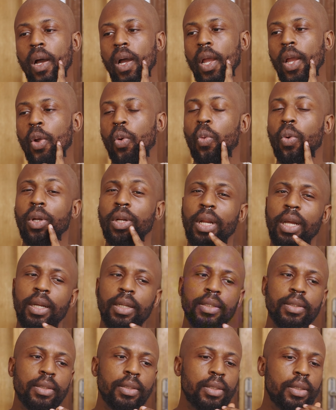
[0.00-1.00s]
In one
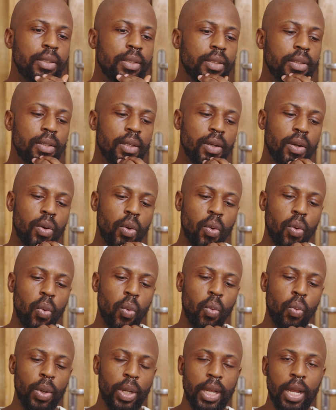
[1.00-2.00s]
hand,
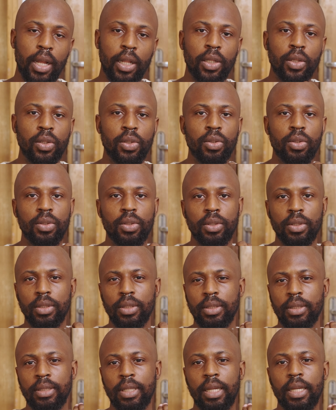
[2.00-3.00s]
we can
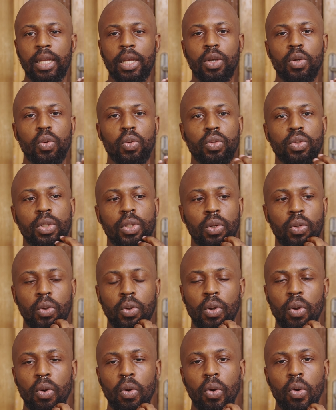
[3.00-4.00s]
take a good
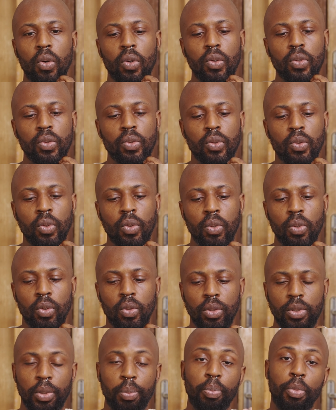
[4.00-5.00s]
look on
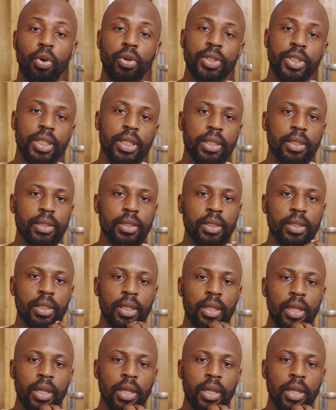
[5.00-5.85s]
the budget